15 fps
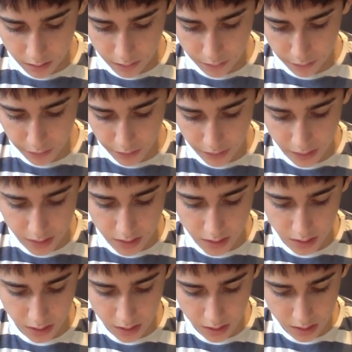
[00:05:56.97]
predicted,
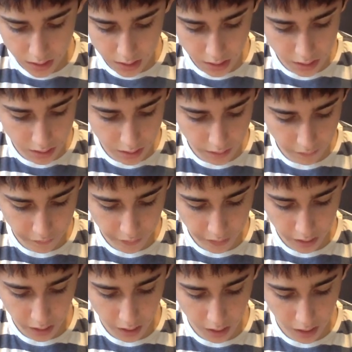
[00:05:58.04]
he soon
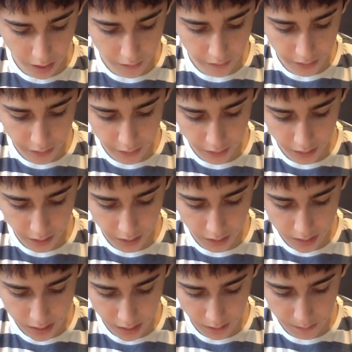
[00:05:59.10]
forgot everything
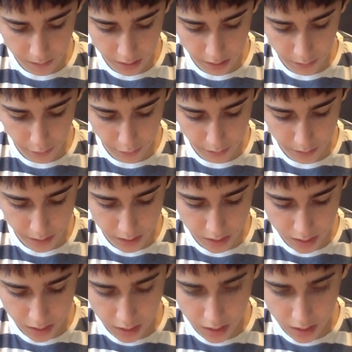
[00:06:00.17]
except the promise